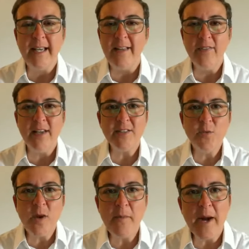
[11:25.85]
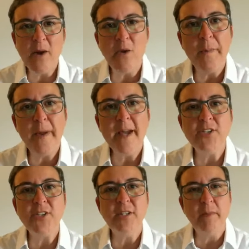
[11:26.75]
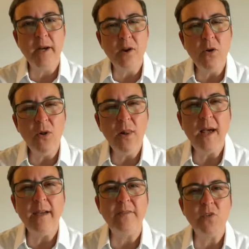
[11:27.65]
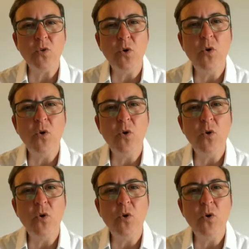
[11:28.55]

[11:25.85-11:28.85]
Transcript: And that's why my whole passion and my whole life has